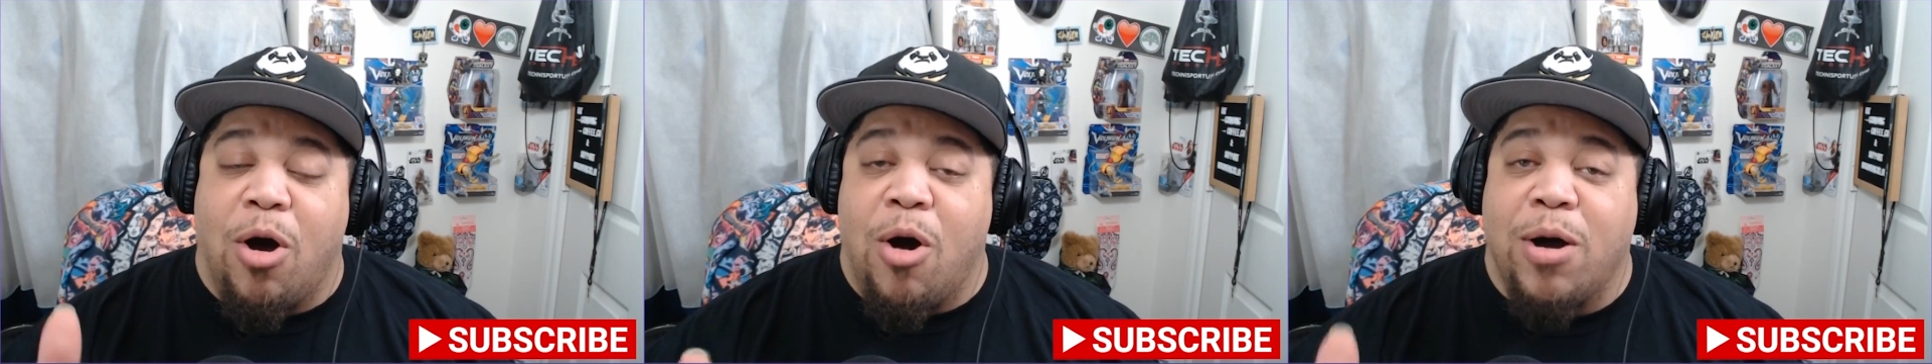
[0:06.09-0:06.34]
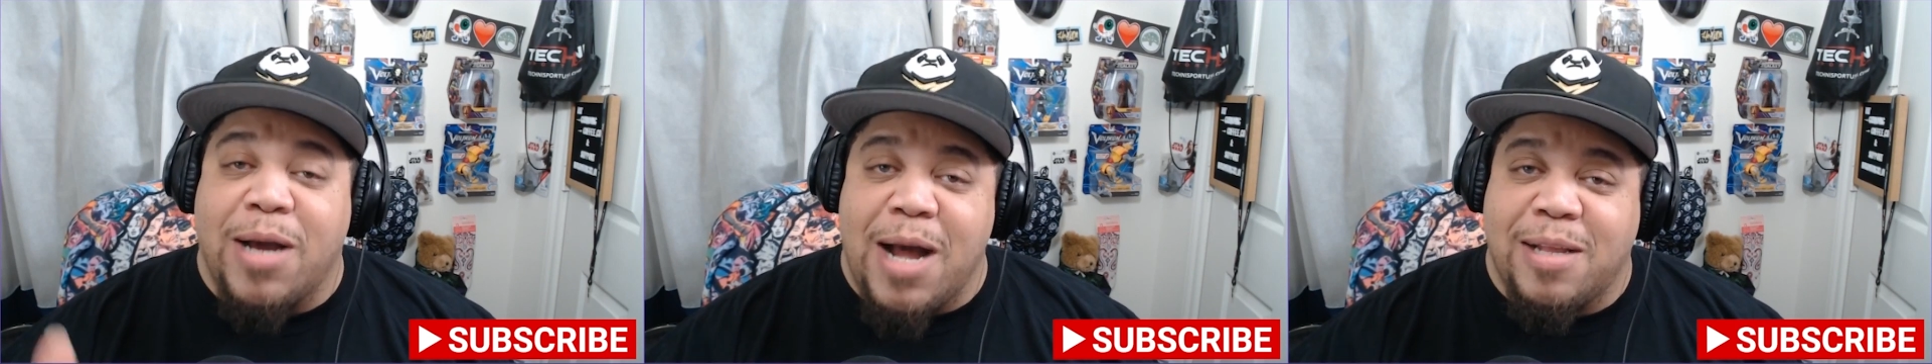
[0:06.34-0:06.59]

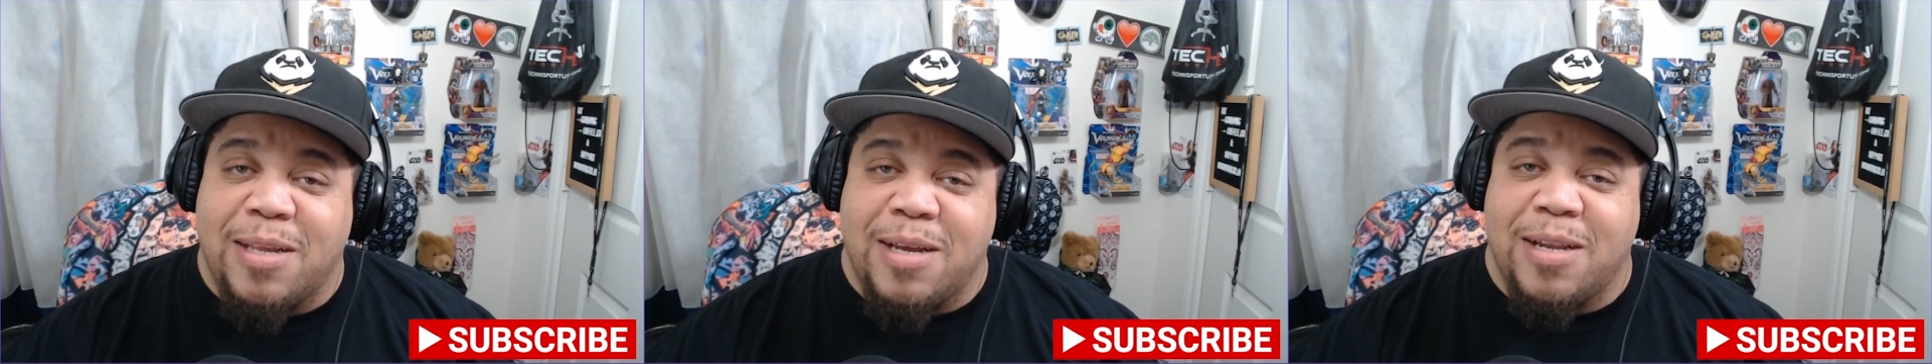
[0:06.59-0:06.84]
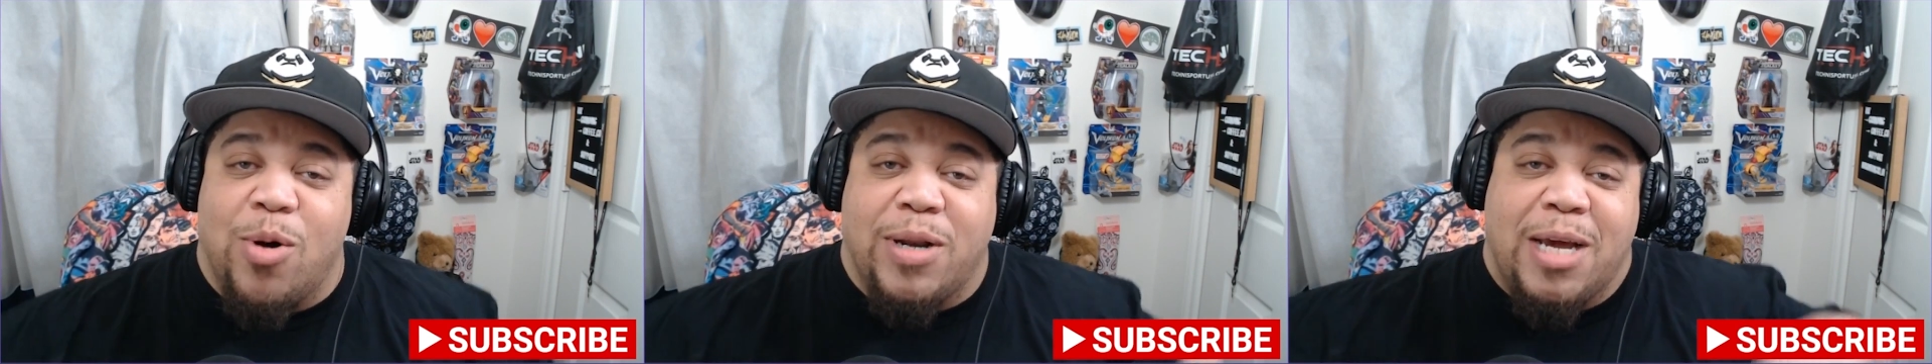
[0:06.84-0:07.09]
all
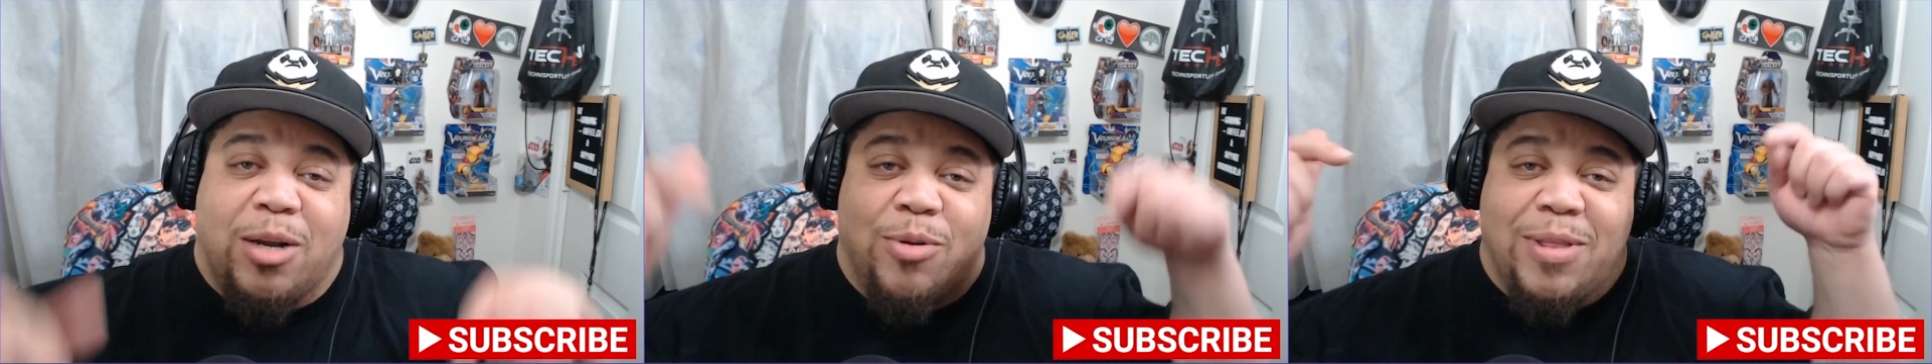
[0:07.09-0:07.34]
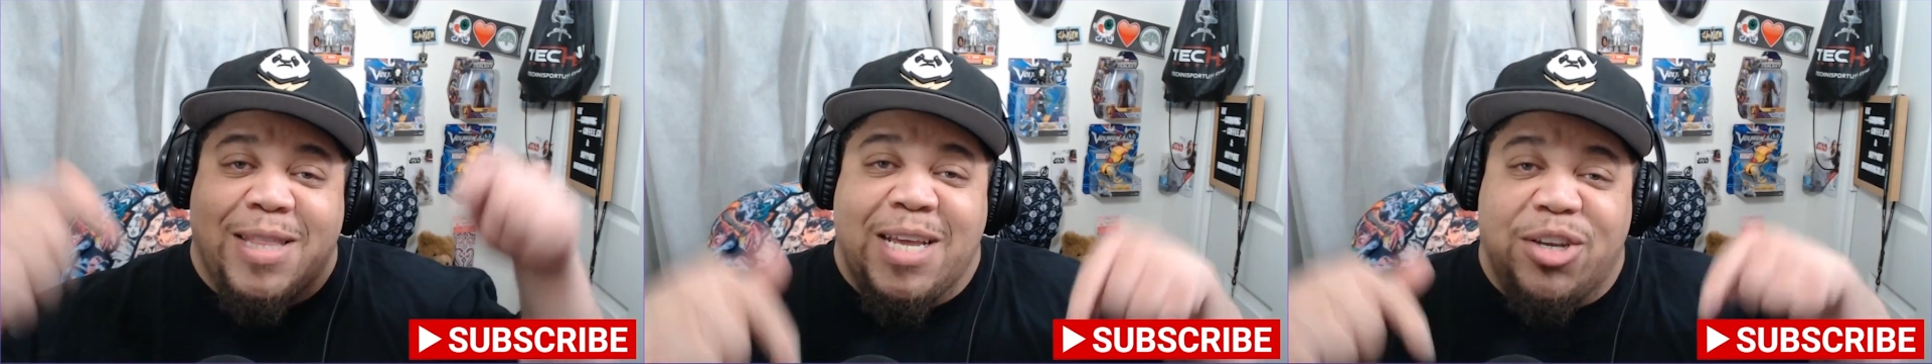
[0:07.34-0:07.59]
content going down
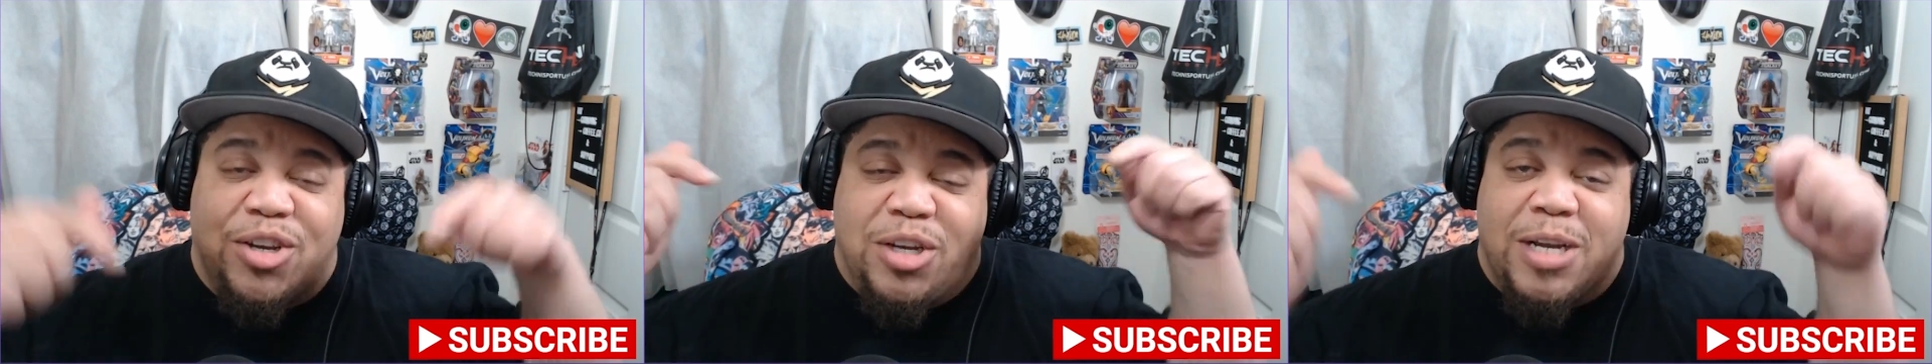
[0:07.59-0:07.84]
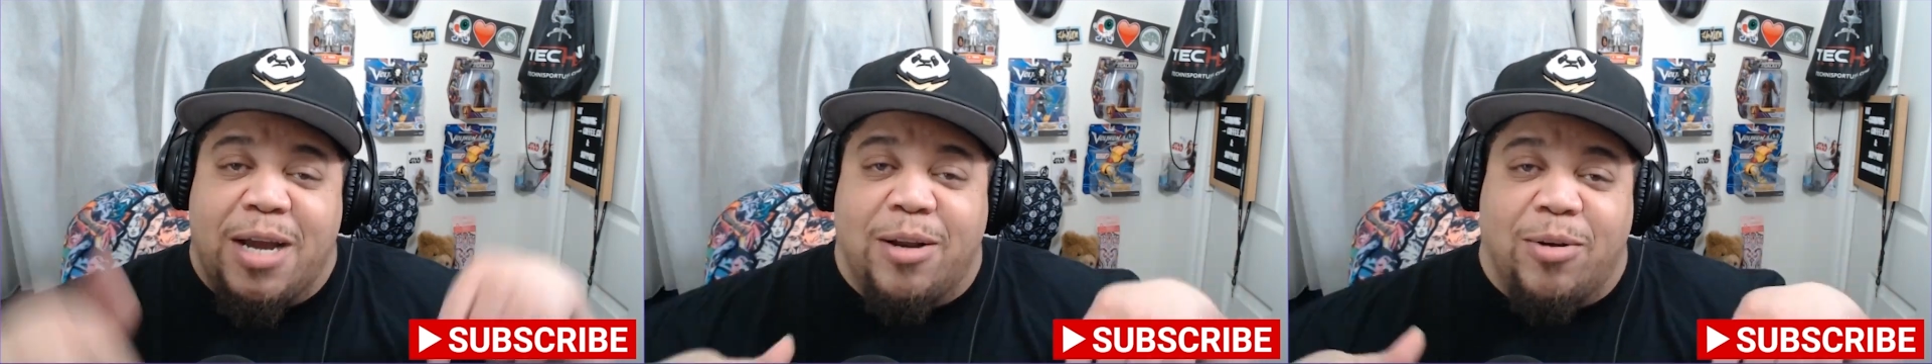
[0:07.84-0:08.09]
on this
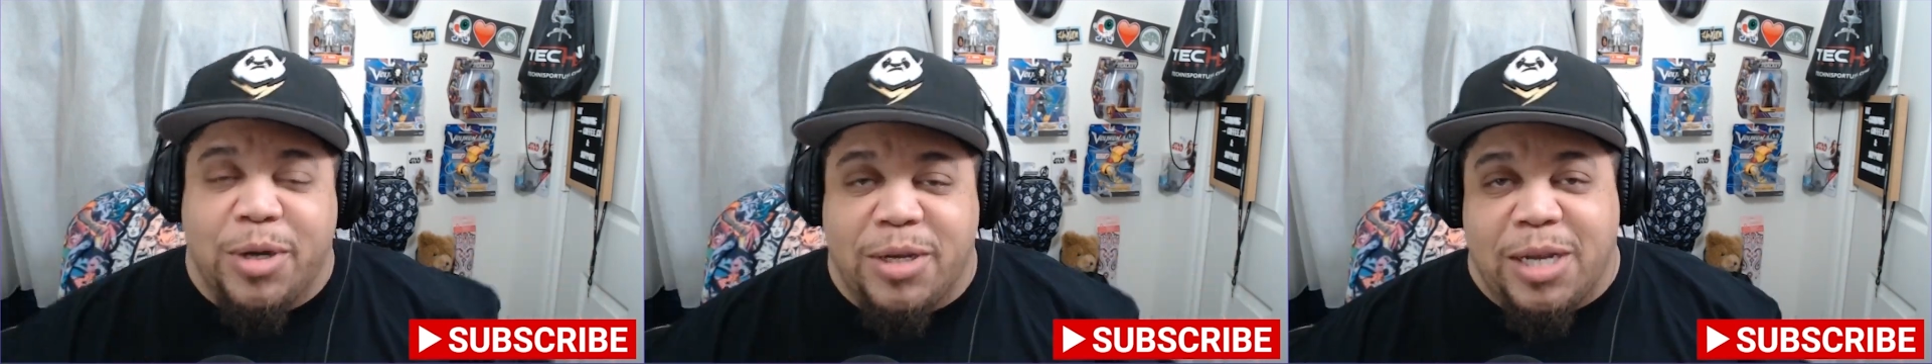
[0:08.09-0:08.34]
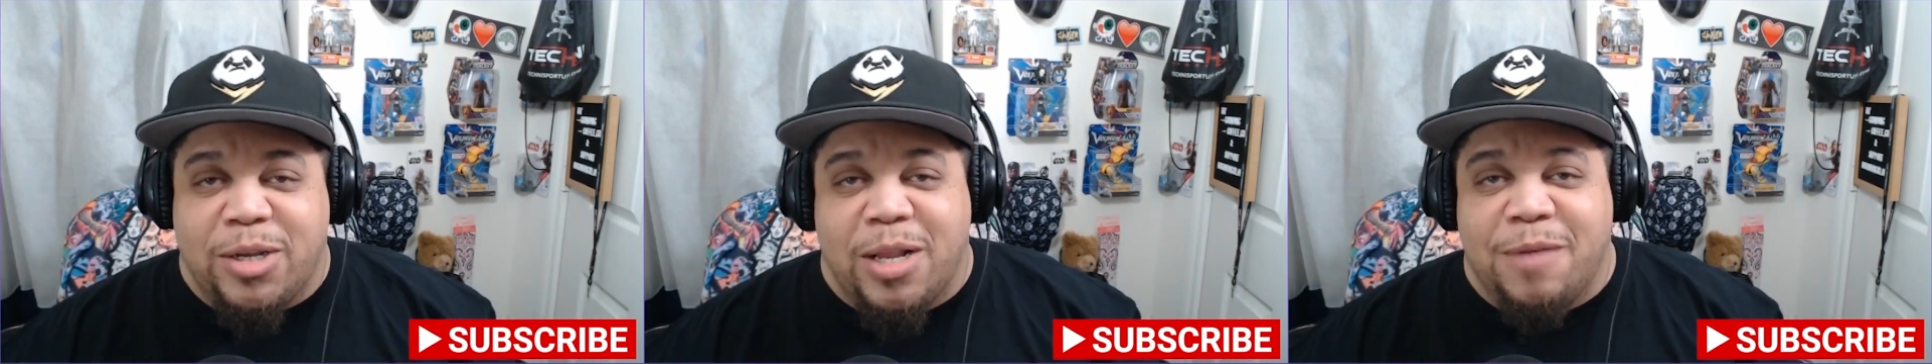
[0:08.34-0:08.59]
channel.
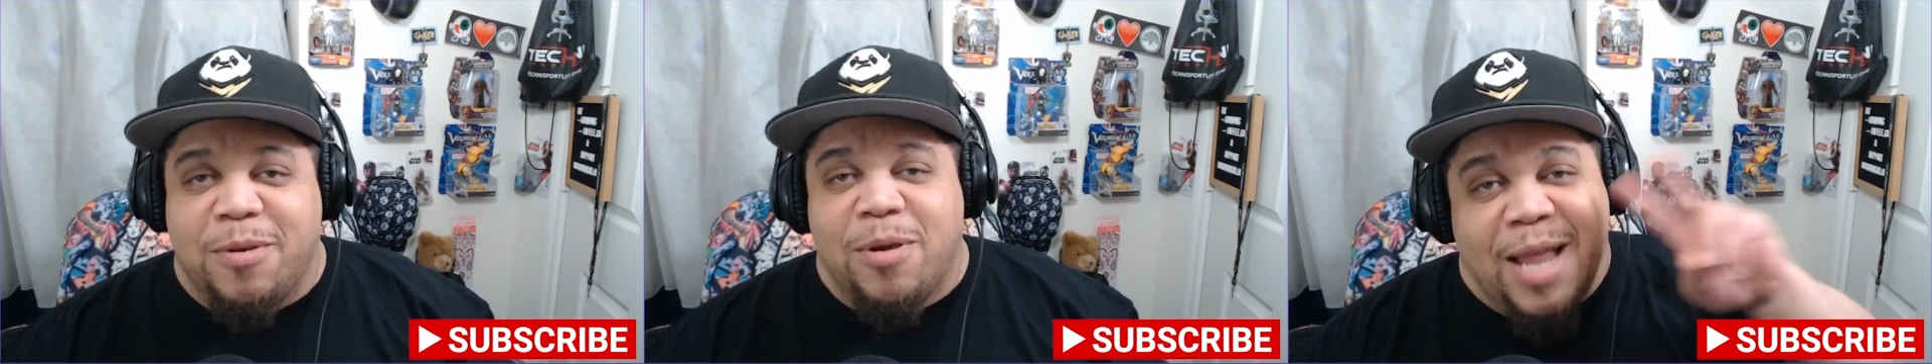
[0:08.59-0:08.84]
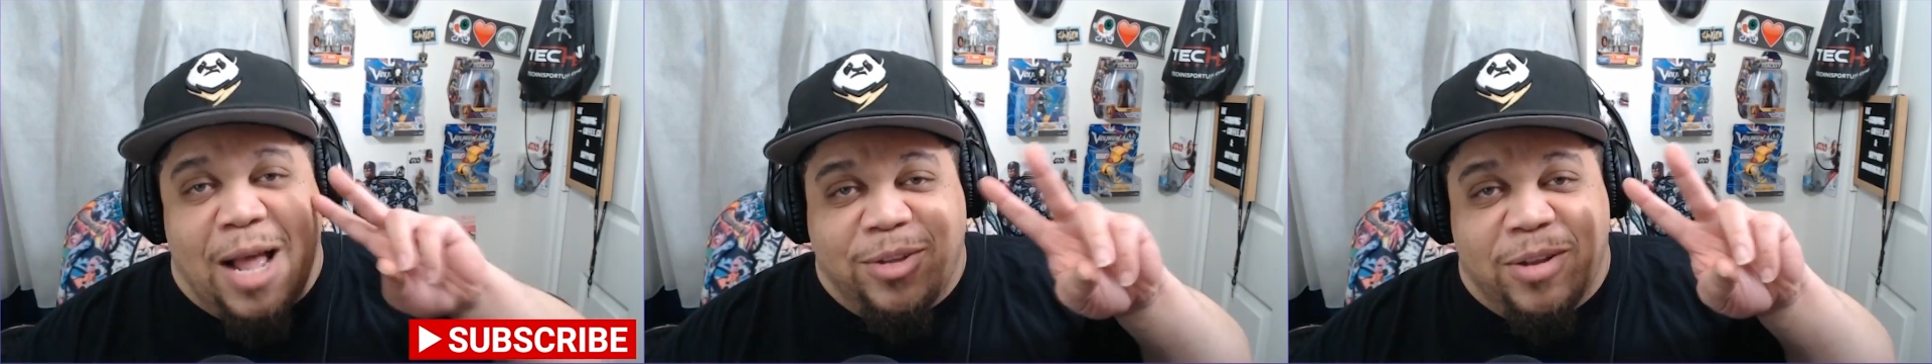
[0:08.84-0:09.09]
Appreciate you, love you.
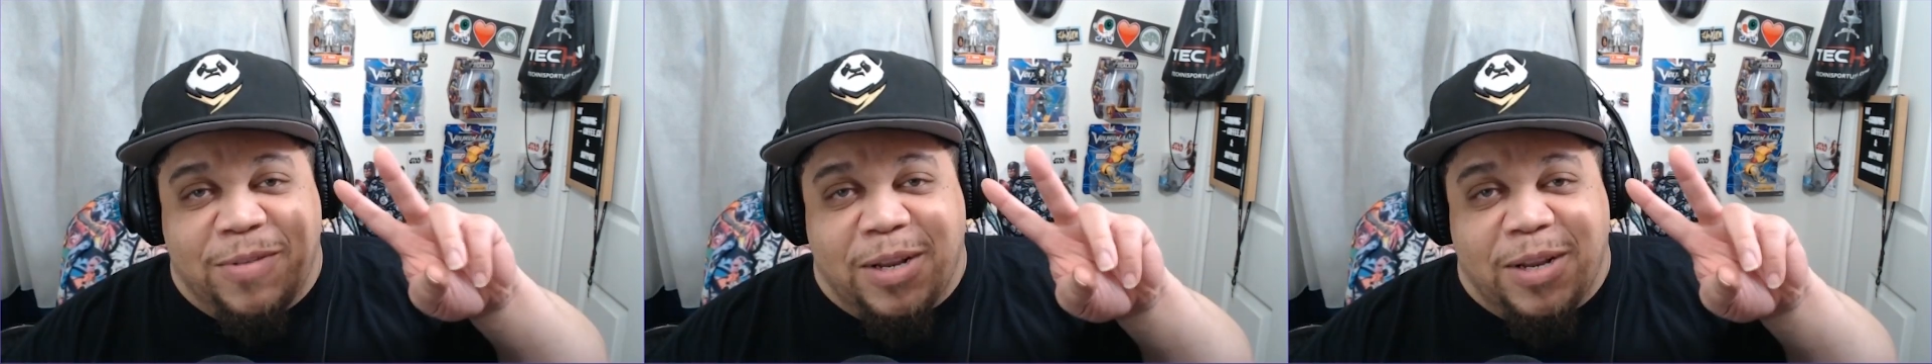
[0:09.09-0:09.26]
Now to the